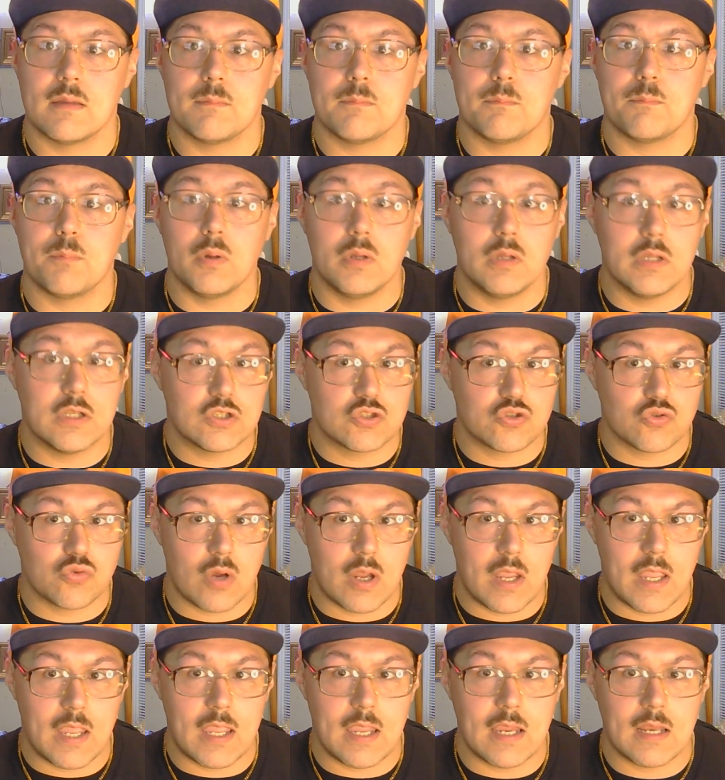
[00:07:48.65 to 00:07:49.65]
Bullet
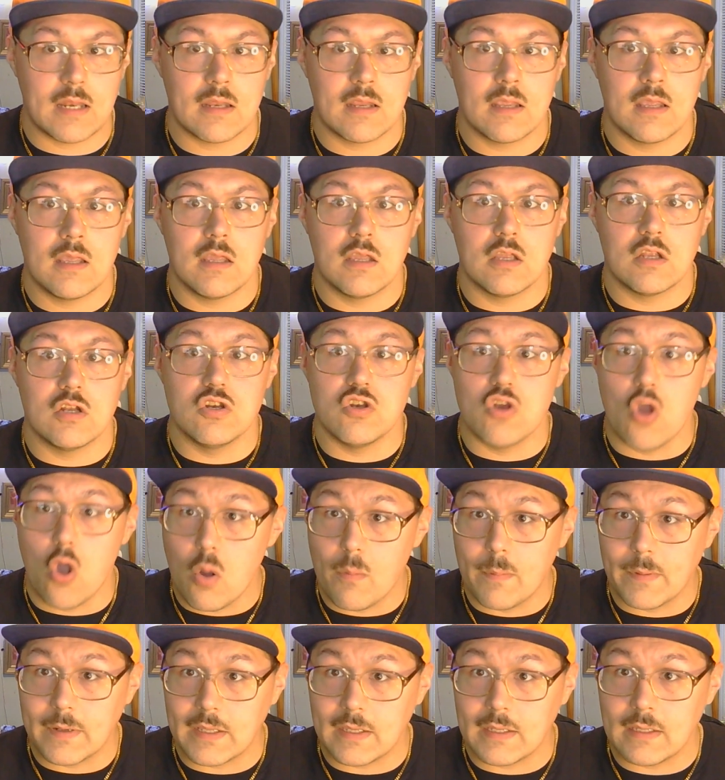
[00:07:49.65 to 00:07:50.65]
Train,
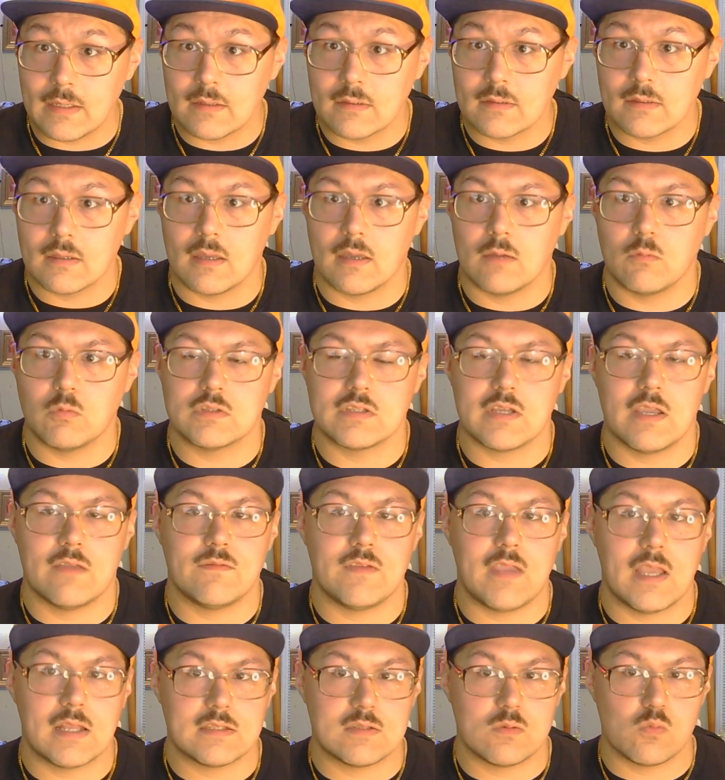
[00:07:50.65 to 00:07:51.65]
Nobody, which I've
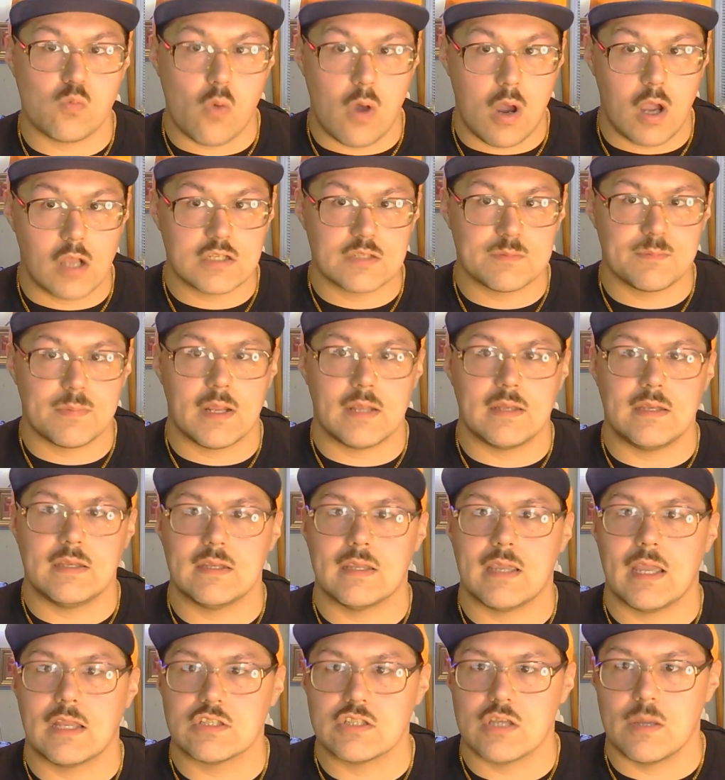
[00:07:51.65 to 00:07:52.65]
yet to watch, but I need to
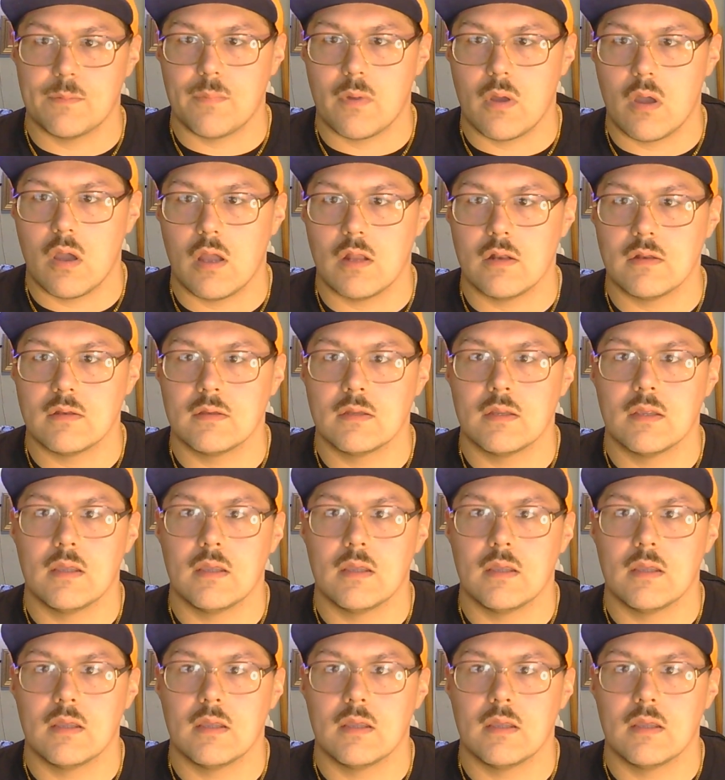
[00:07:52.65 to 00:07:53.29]
catch up on.